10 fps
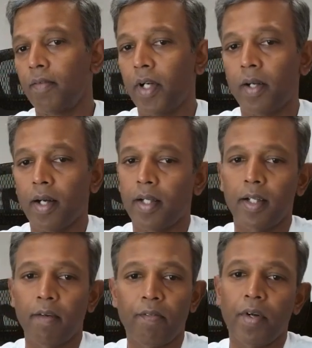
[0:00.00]
well
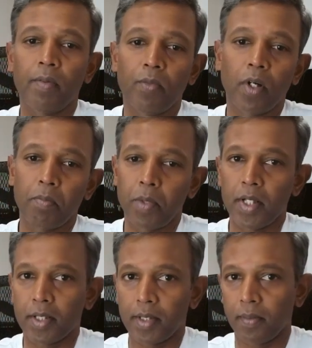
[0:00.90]
architected framework
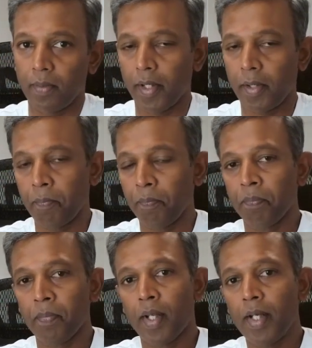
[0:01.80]
means. Okay.
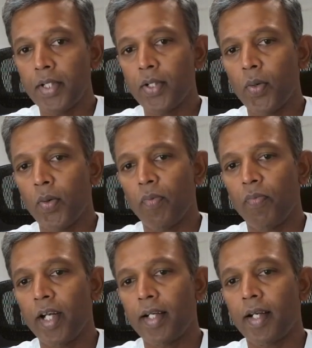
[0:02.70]
So
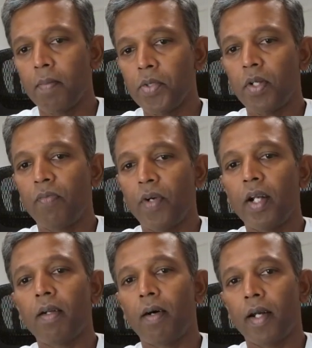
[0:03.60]
when it comes to
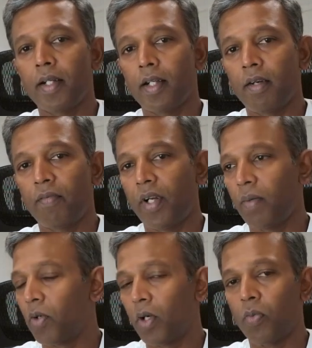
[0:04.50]
well architected
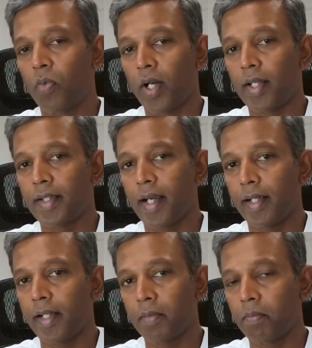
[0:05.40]
framework, what
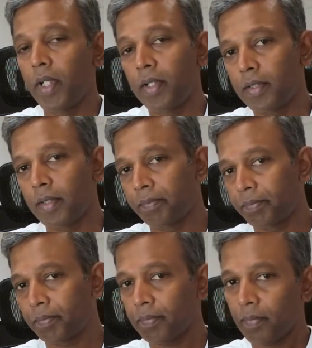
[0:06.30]
exactly it means,
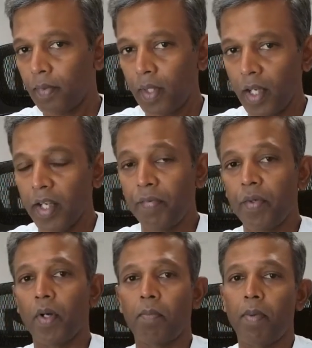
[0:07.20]
if
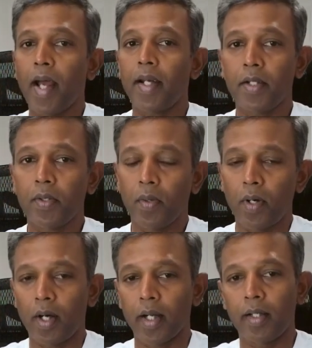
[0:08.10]
you are planning to
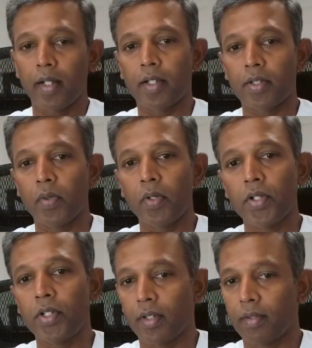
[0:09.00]
architect a
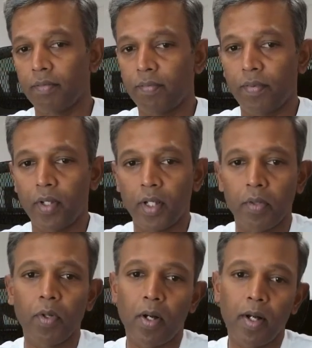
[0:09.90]
solution for
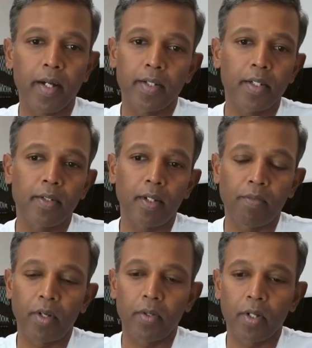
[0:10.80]
your organization
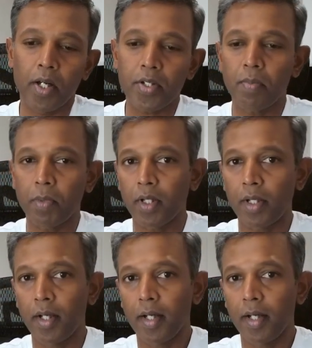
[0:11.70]
or for your customer,